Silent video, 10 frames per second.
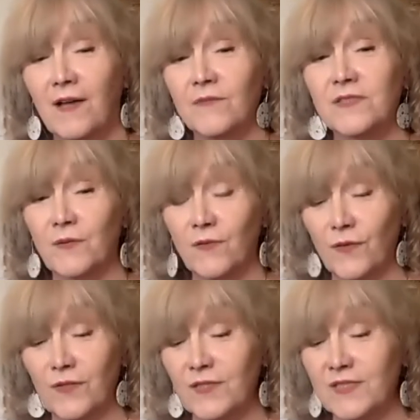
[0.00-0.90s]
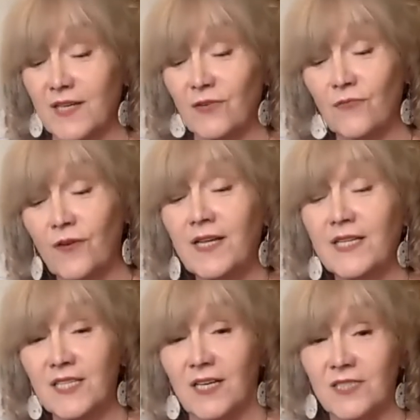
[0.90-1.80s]
Some of what you said
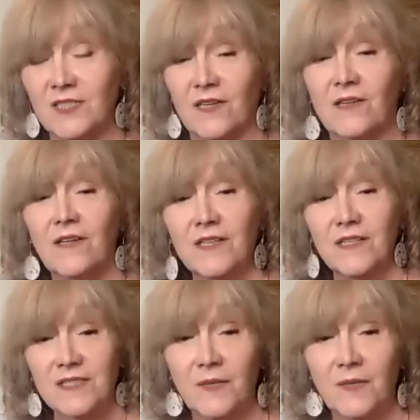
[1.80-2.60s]
really touches on